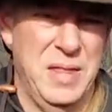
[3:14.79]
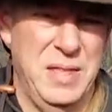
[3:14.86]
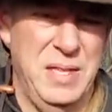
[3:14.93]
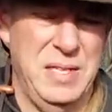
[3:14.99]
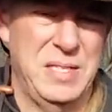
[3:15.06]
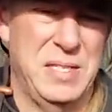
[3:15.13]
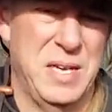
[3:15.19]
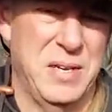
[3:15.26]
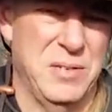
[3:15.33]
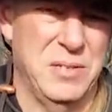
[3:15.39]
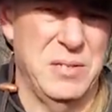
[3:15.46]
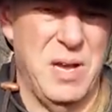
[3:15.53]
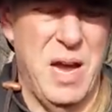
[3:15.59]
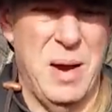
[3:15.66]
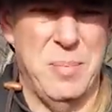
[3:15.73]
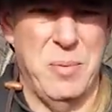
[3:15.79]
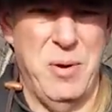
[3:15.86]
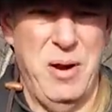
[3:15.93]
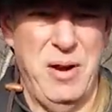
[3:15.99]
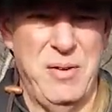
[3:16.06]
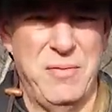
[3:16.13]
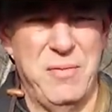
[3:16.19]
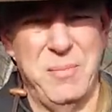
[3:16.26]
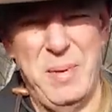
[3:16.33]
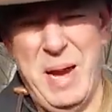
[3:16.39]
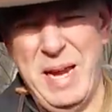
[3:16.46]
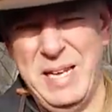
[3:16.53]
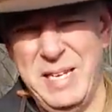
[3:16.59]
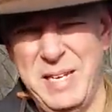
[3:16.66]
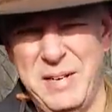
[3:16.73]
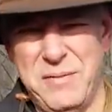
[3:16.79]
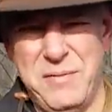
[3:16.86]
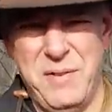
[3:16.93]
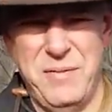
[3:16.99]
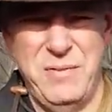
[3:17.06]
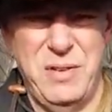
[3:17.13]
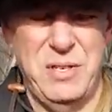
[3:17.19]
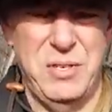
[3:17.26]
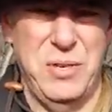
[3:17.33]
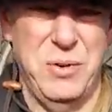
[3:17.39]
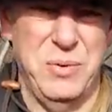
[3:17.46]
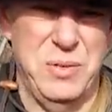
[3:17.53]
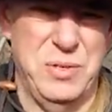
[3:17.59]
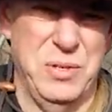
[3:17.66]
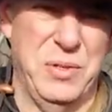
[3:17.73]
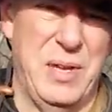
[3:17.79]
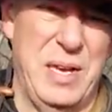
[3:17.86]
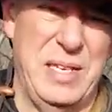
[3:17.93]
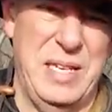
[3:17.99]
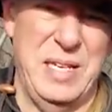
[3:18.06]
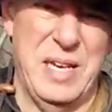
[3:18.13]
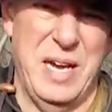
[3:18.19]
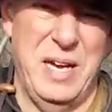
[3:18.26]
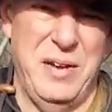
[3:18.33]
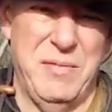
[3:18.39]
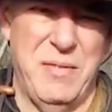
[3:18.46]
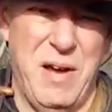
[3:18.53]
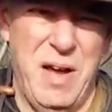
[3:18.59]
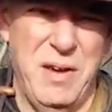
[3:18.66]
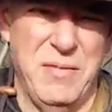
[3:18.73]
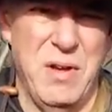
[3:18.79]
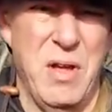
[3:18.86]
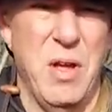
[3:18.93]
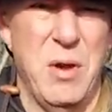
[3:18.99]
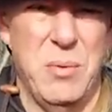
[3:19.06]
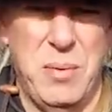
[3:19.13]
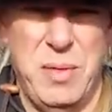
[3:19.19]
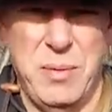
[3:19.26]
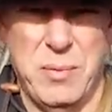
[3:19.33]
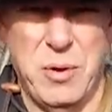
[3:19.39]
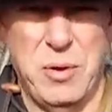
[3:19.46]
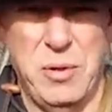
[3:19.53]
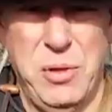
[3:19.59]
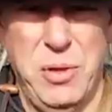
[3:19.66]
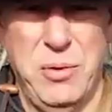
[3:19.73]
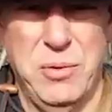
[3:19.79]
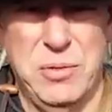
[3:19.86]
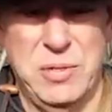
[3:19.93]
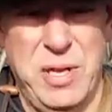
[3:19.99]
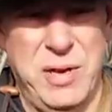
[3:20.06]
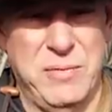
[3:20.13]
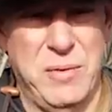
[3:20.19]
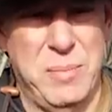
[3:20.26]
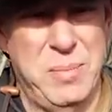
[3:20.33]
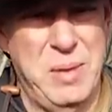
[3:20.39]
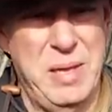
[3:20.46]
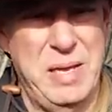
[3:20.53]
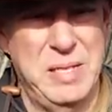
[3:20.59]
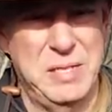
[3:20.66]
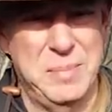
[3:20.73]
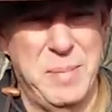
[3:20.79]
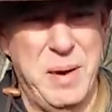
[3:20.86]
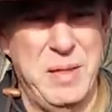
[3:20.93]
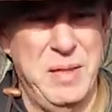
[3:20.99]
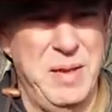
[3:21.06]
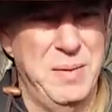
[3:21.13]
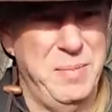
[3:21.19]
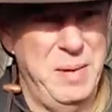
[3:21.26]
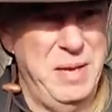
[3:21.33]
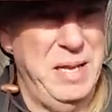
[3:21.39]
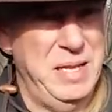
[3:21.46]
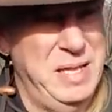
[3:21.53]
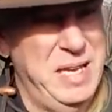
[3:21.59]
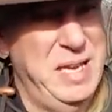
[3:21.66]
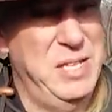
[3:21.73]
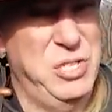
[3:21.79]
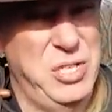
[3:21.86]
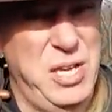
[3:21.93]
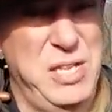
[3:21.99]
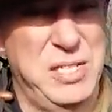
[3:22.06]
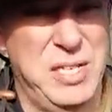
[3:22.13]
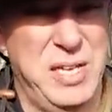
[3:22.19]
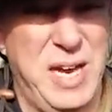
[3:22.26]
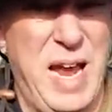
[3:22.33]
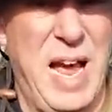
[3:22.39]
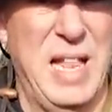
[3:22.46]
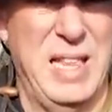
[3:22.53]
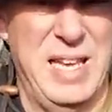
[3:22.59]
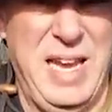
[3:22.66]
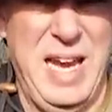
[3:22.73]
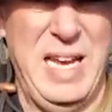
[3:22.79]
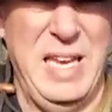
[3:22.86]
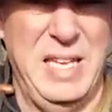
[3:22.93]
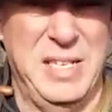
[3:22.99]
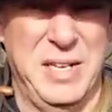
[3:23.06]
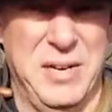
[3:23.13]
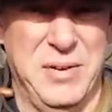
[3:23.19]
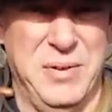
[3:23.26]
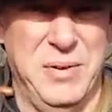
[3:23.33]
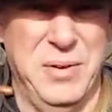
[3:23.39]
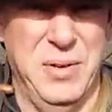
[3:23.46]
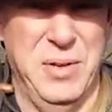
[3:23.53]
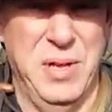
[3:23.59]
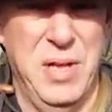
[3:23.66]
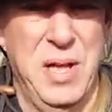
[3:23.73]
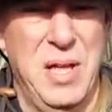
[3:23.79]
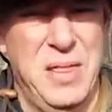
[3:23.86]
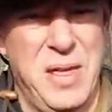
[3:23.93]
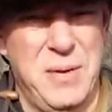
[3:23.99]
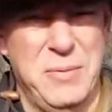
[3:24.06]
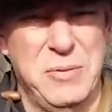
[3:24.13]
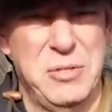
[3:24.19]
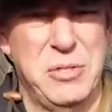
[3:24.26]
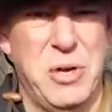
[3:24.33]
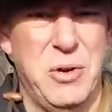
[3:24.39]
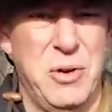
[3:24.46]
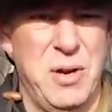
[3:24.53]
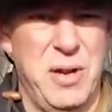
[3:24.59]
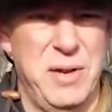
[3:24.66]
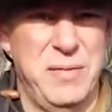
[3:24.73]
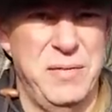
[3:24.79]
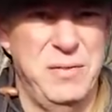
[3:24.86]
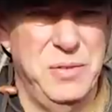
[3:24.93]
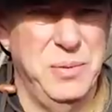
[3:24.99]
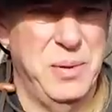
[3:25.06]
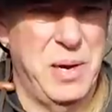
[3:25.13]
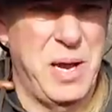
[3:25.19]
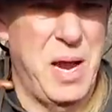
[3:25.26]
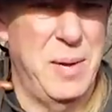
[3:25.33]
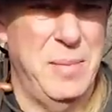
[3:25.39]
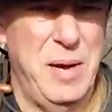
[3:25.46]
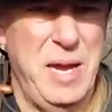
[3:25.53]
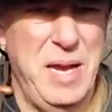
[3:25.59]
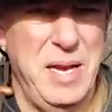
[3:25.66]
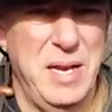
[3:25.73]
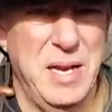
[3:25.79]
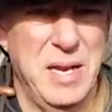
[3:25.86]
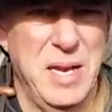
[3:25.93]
These tunnels operated from 1852 until 1995, when they were closed and replaced by the immediately adjacent Allegheny Tunnel that was tall enough to accommodate